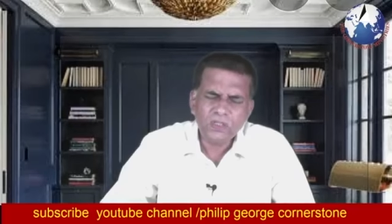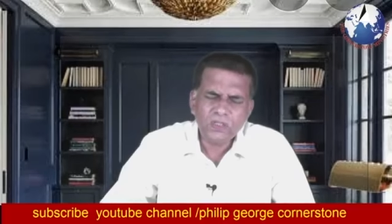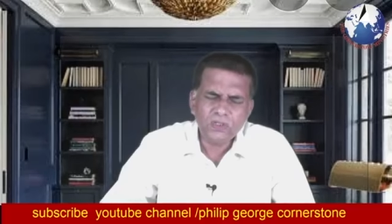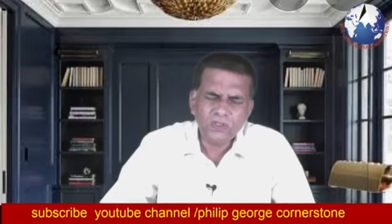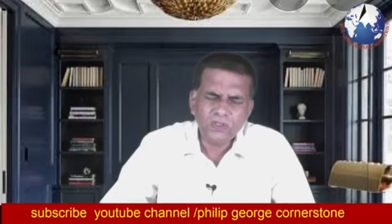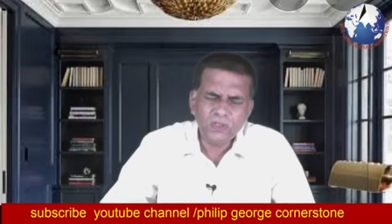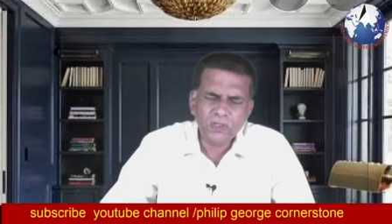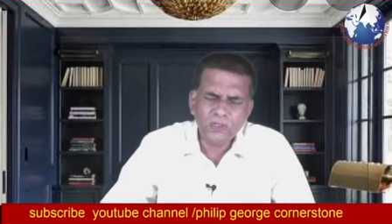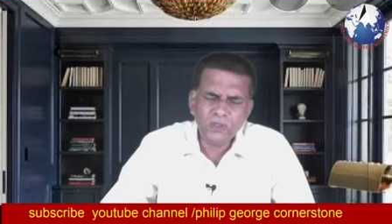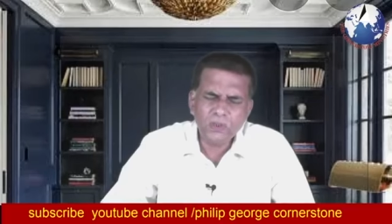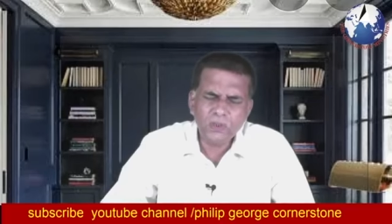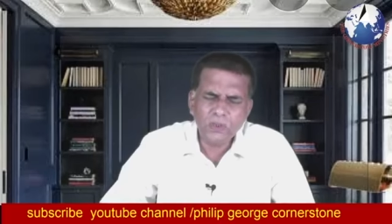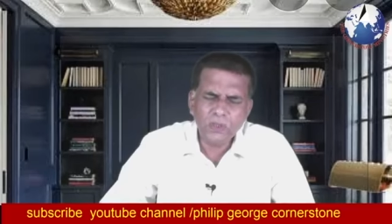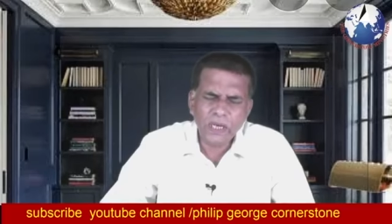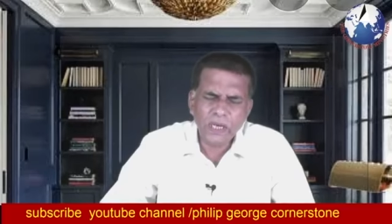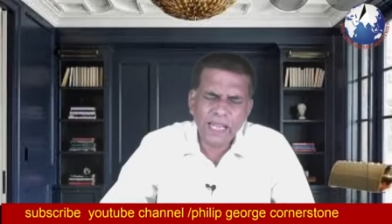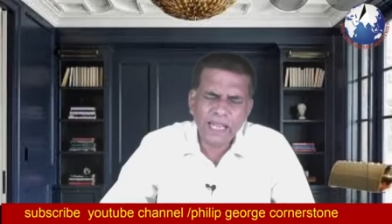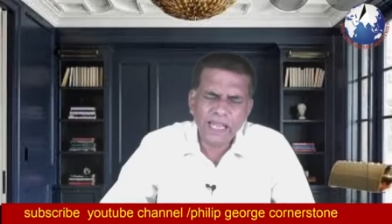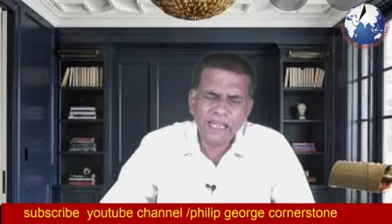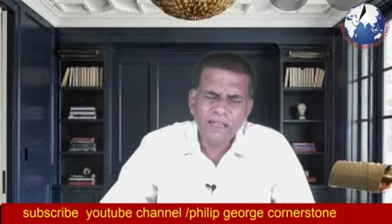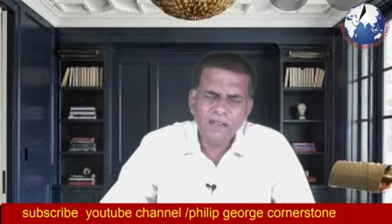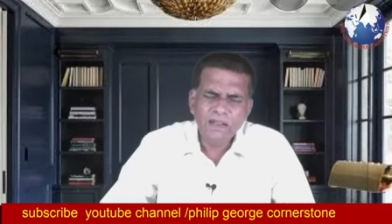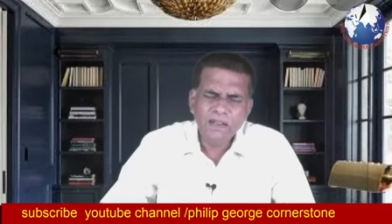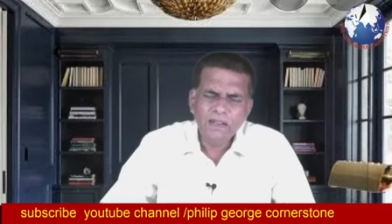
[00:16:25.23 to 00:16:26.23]
so
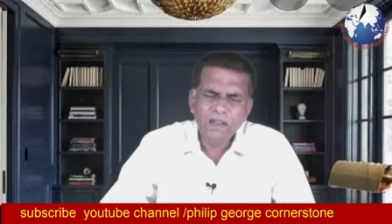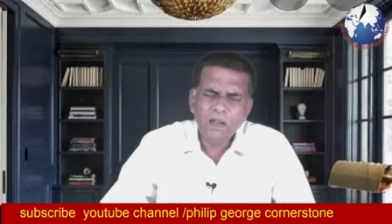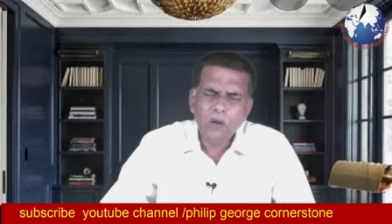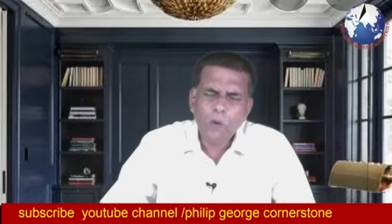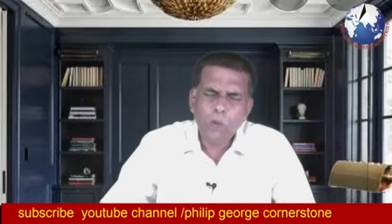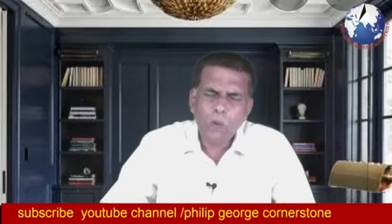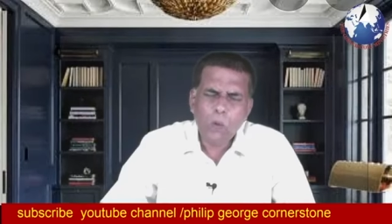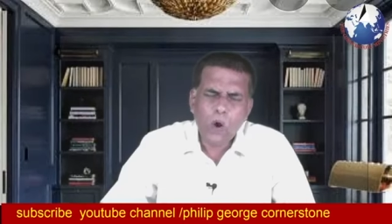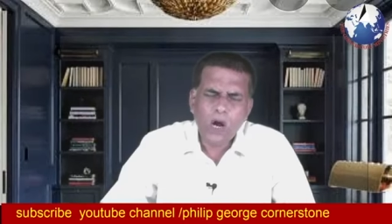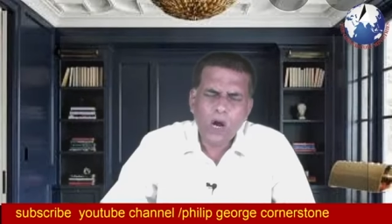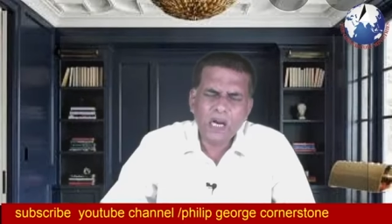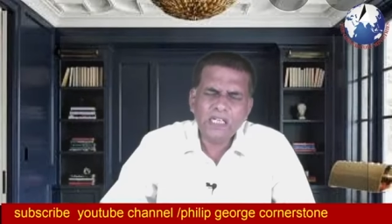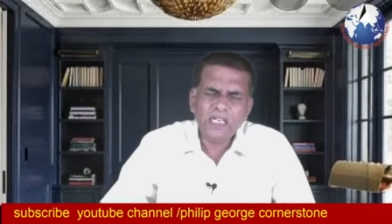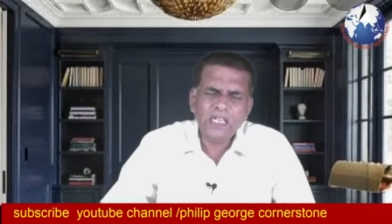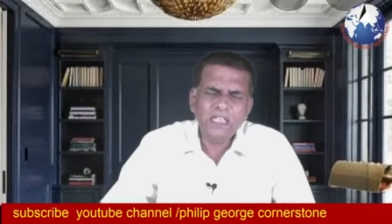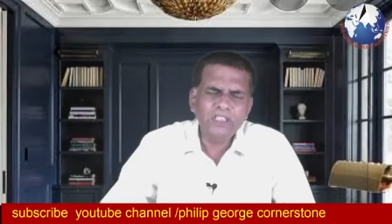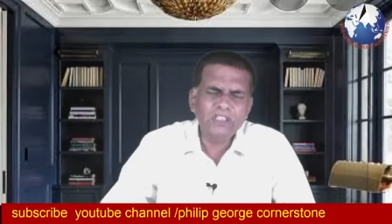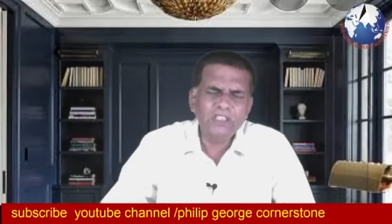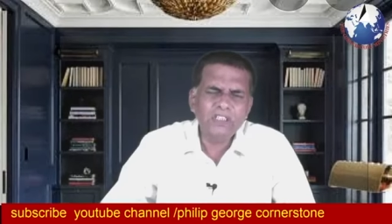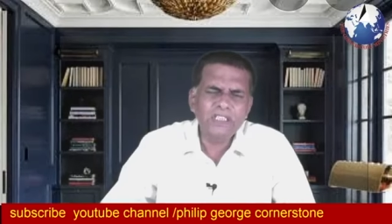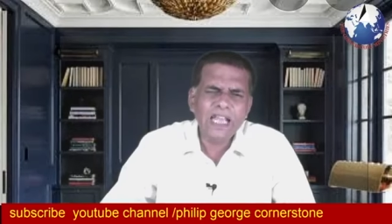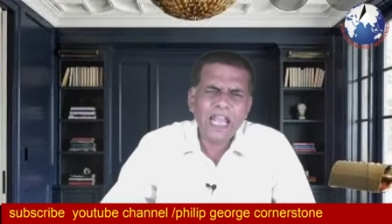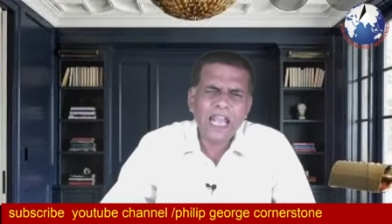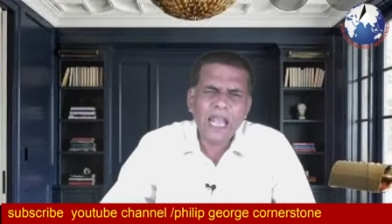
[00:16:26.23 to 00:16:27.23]
today, what
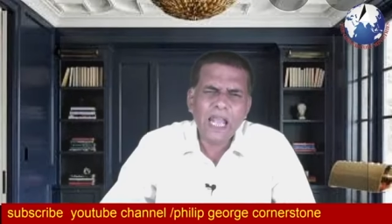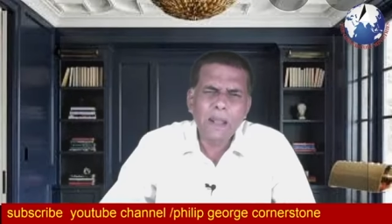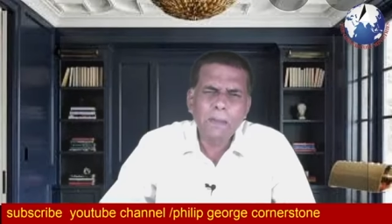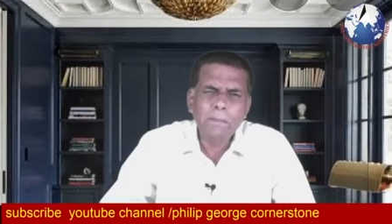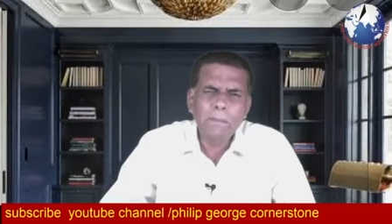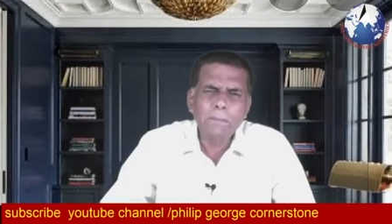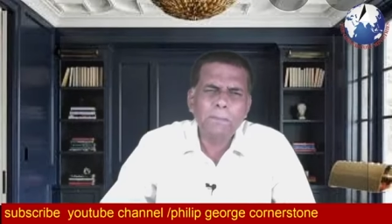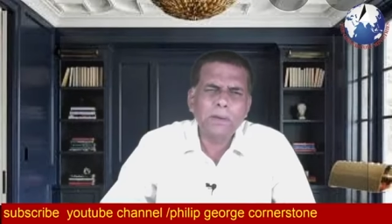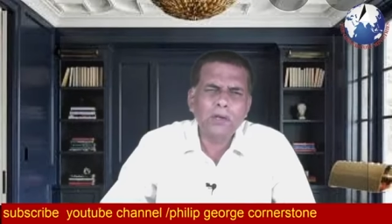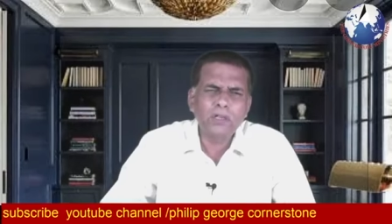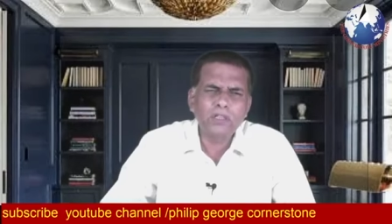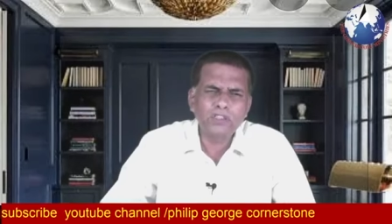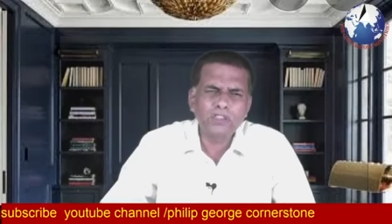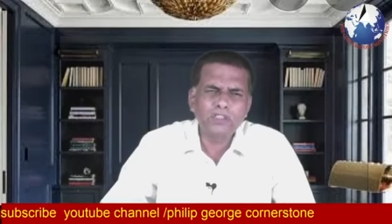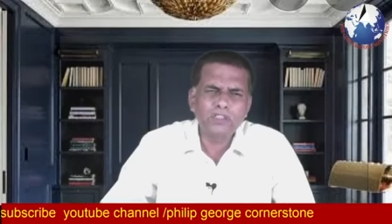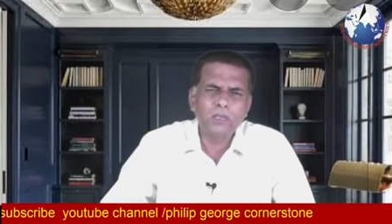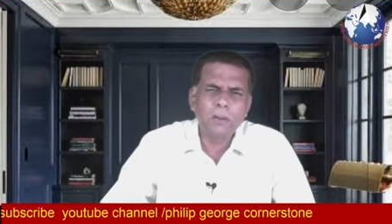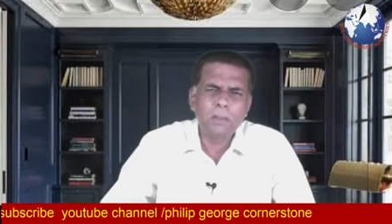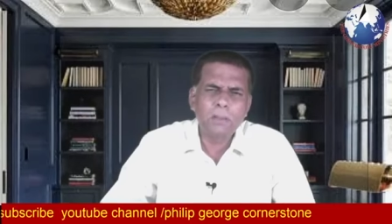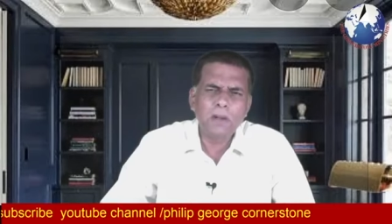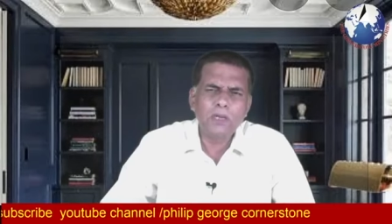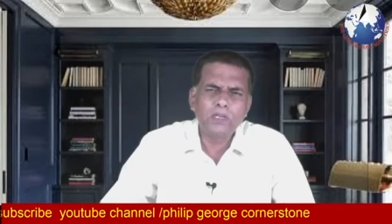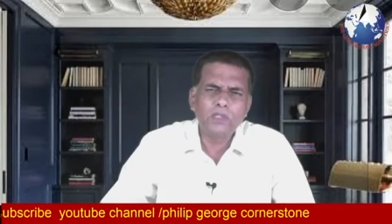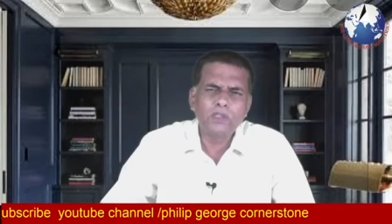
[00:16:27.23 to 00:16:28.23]
is
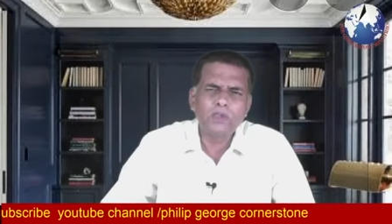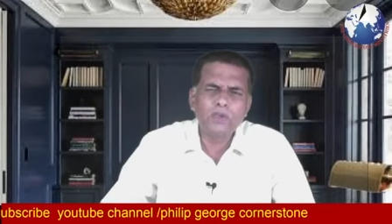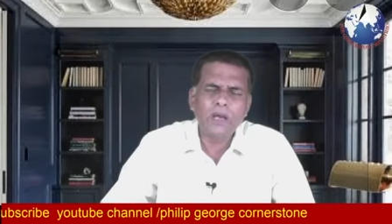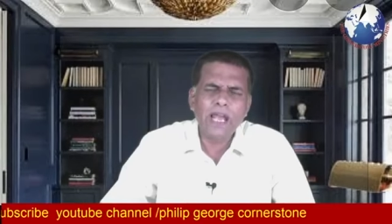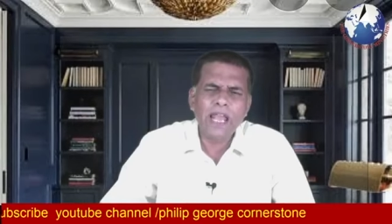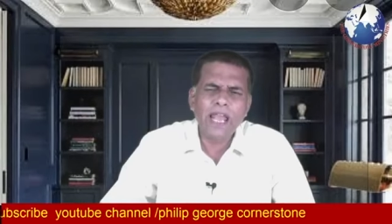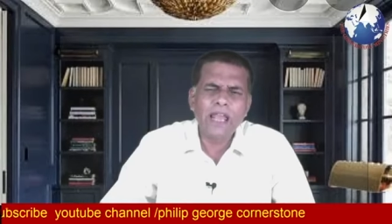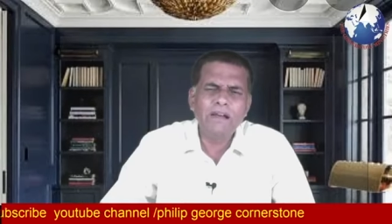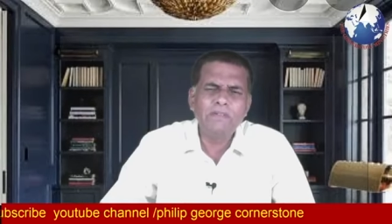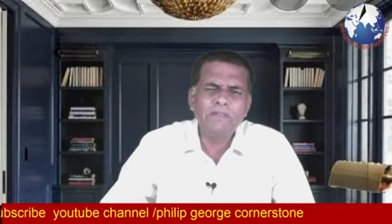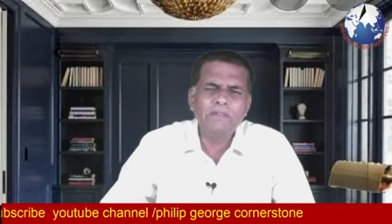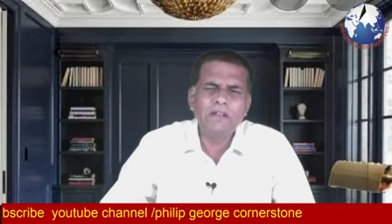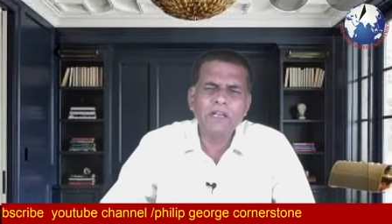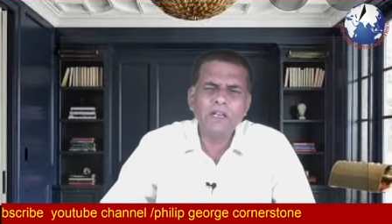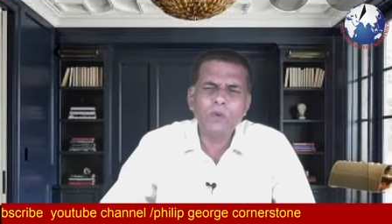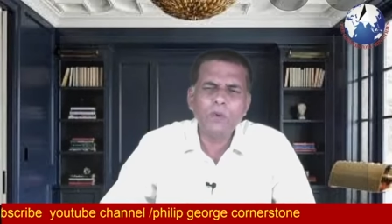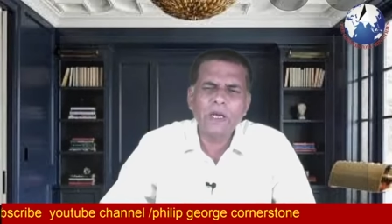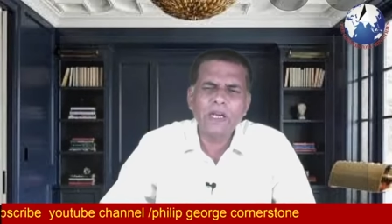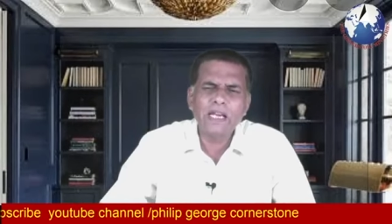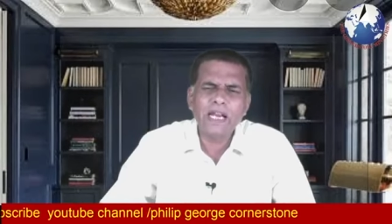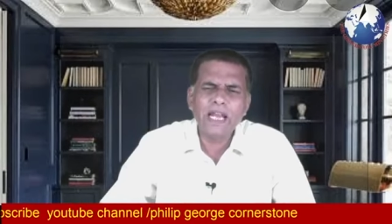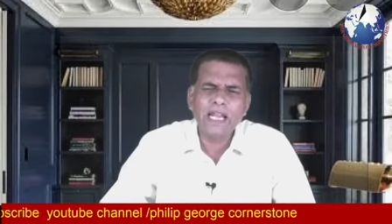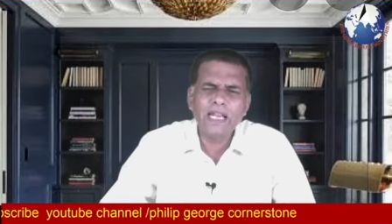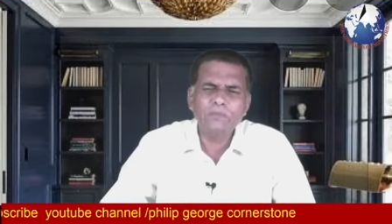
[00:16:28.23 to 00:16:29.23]
impossible to
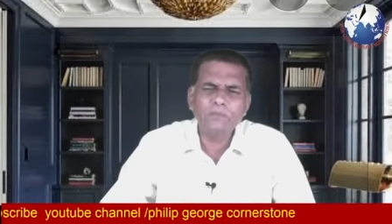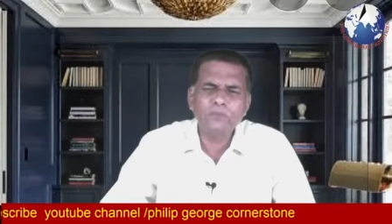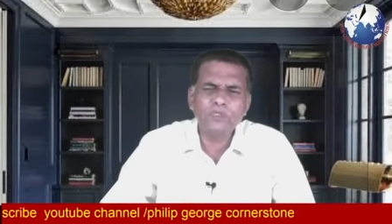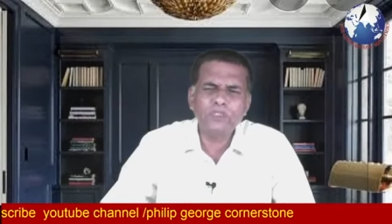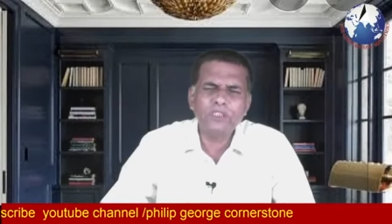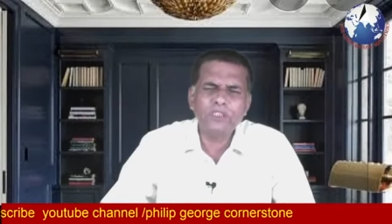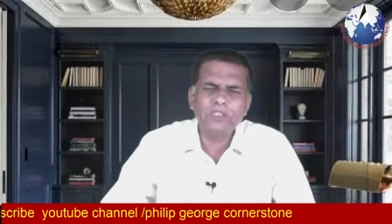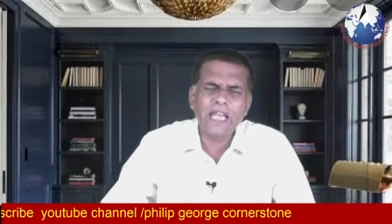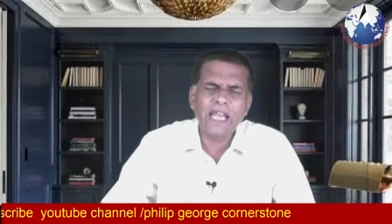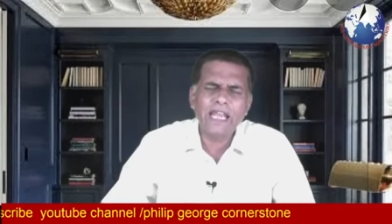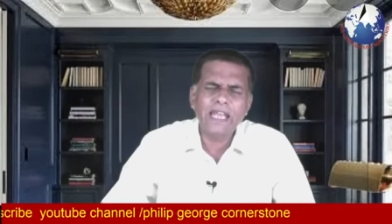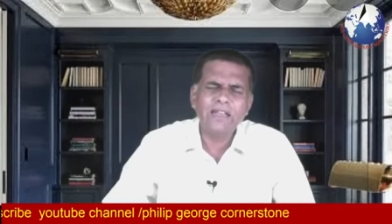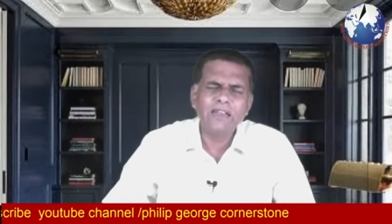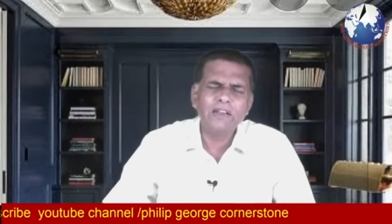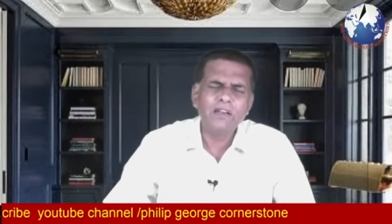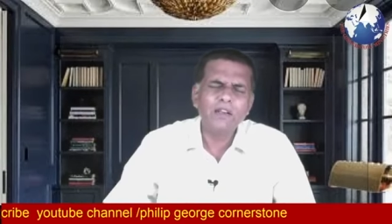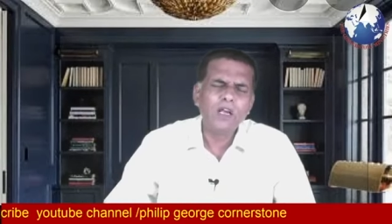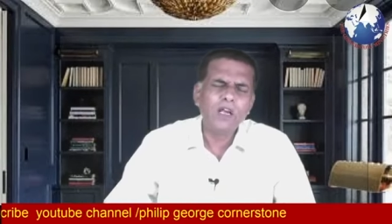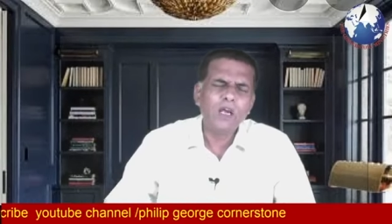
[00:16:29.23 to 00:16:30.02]
everyone I am saying,